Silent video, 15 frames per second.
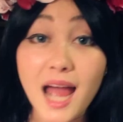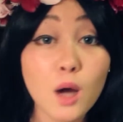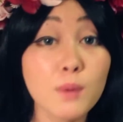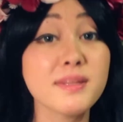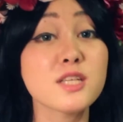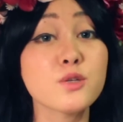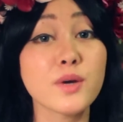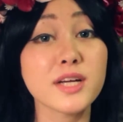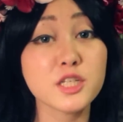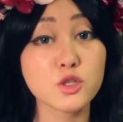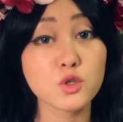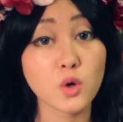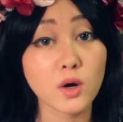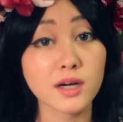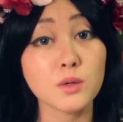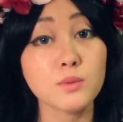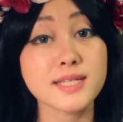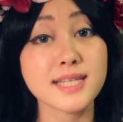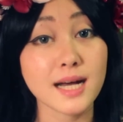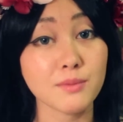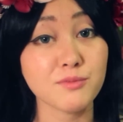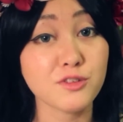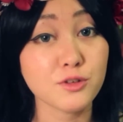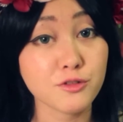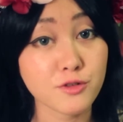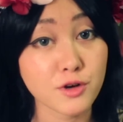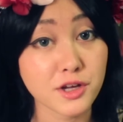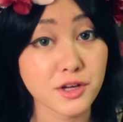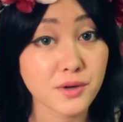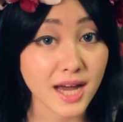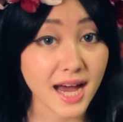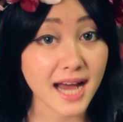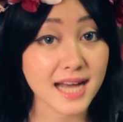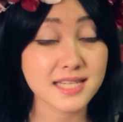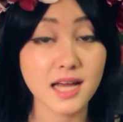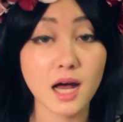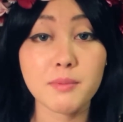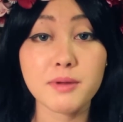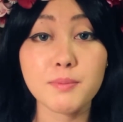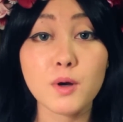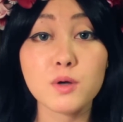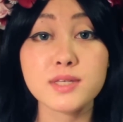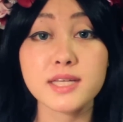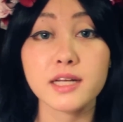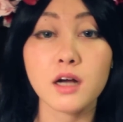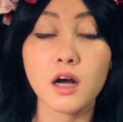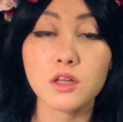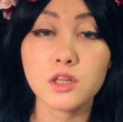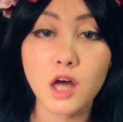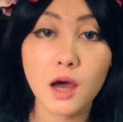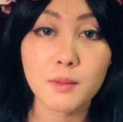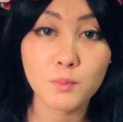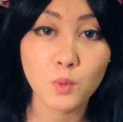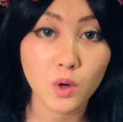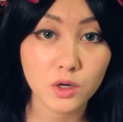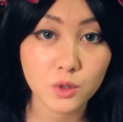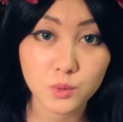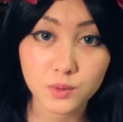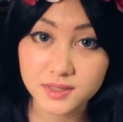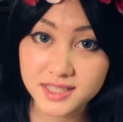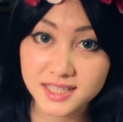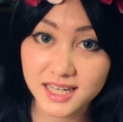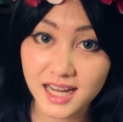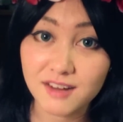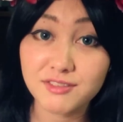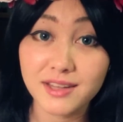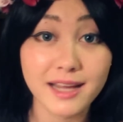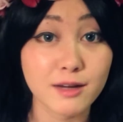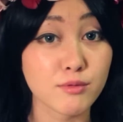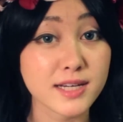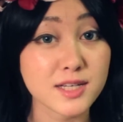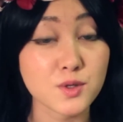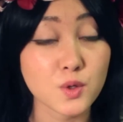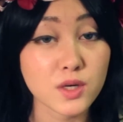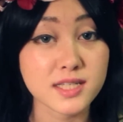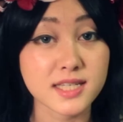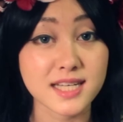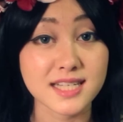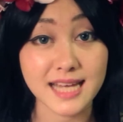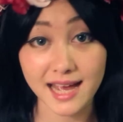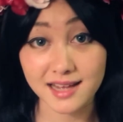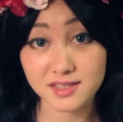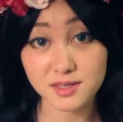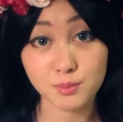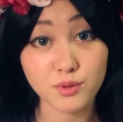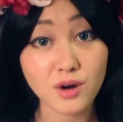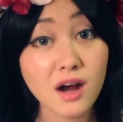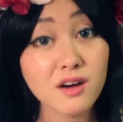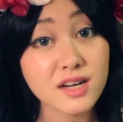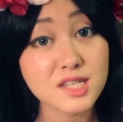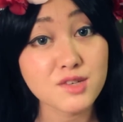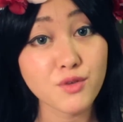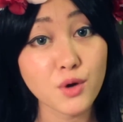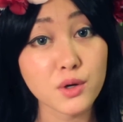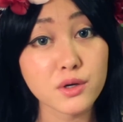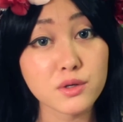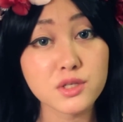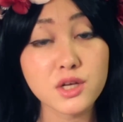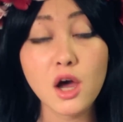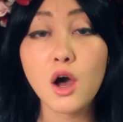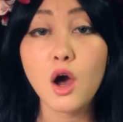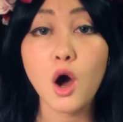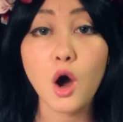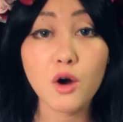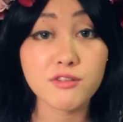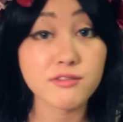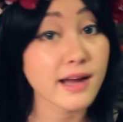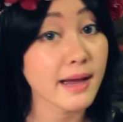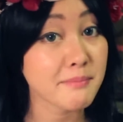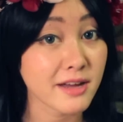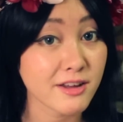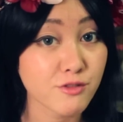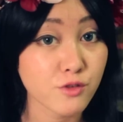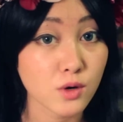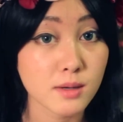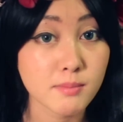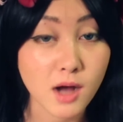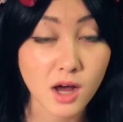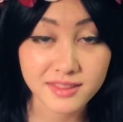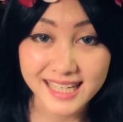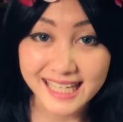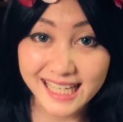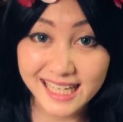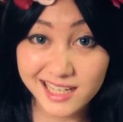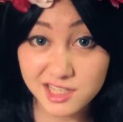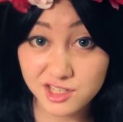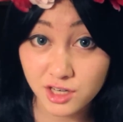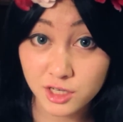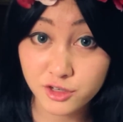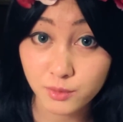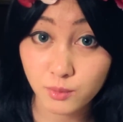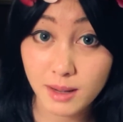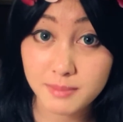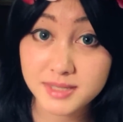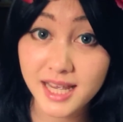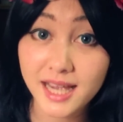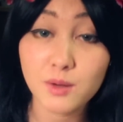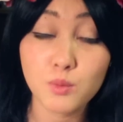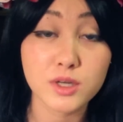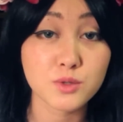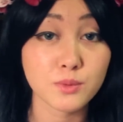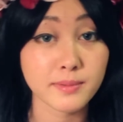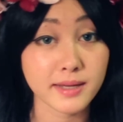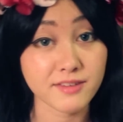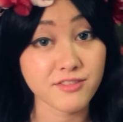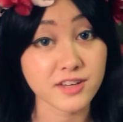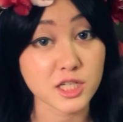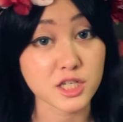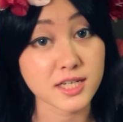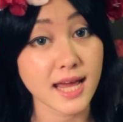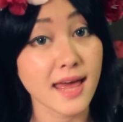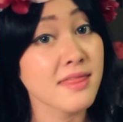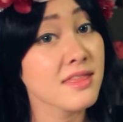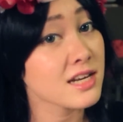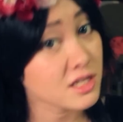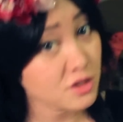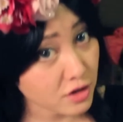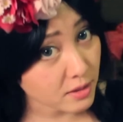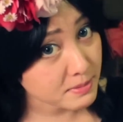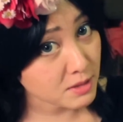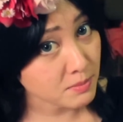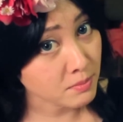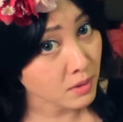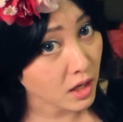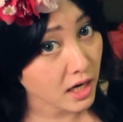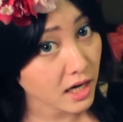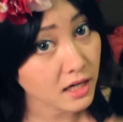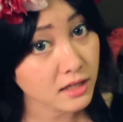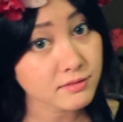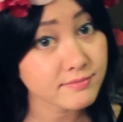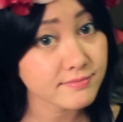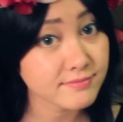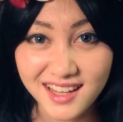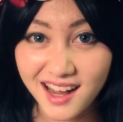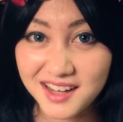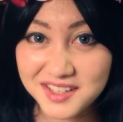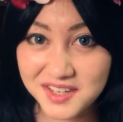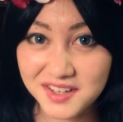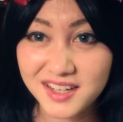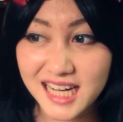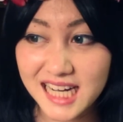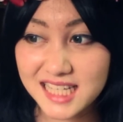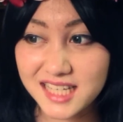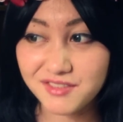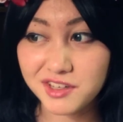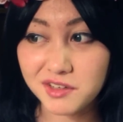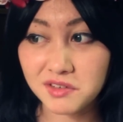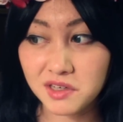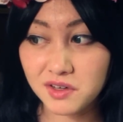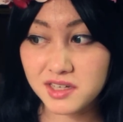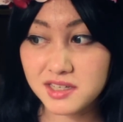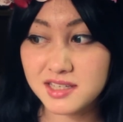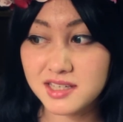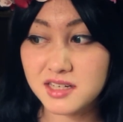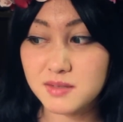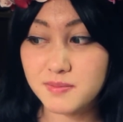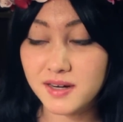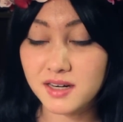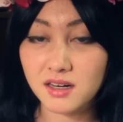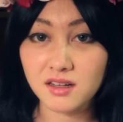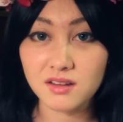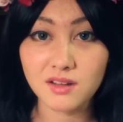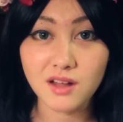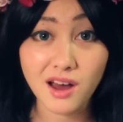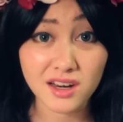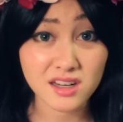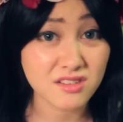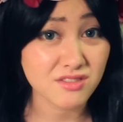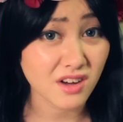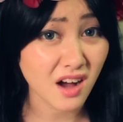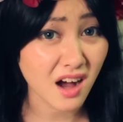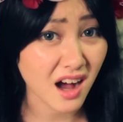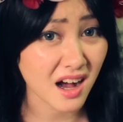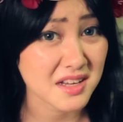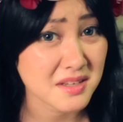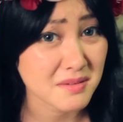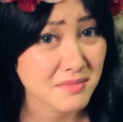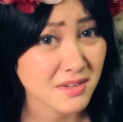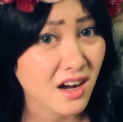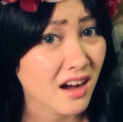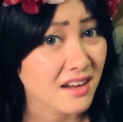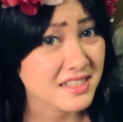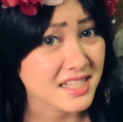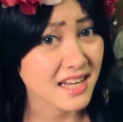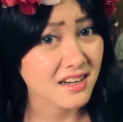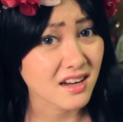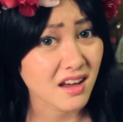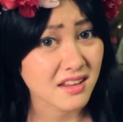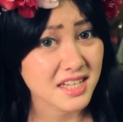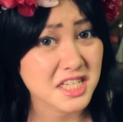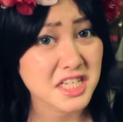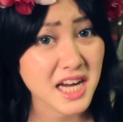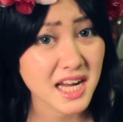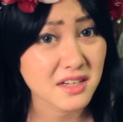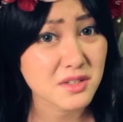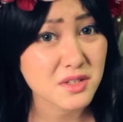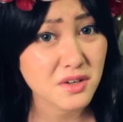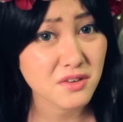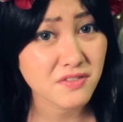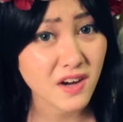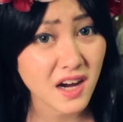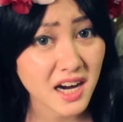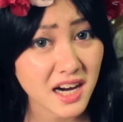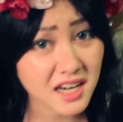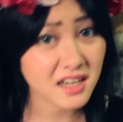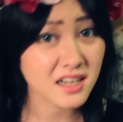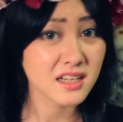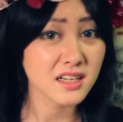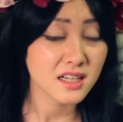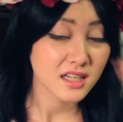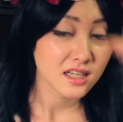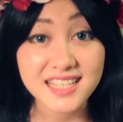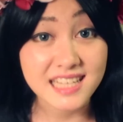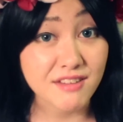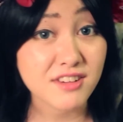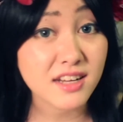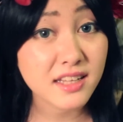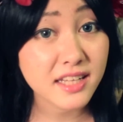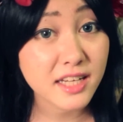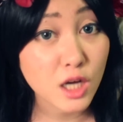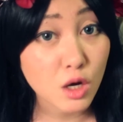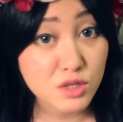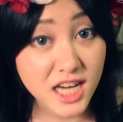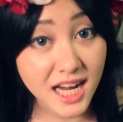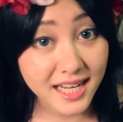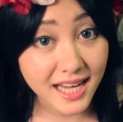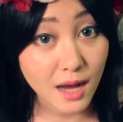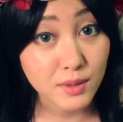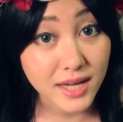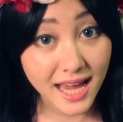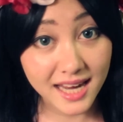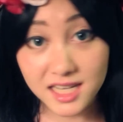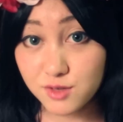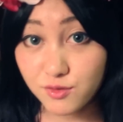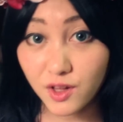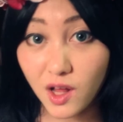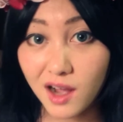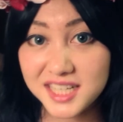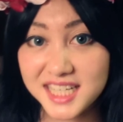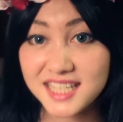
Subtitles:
I hope this quick tutorial was helpful for you guys. I'll be posting a lot more cool stuff like resources and some progress photos over at my forum on the Geek and Sundry website, which will be featured in the description bar. Also guys, have you noticed there's been a lot of awesome content on this channel so far? Definitely go check out Katie's vlog.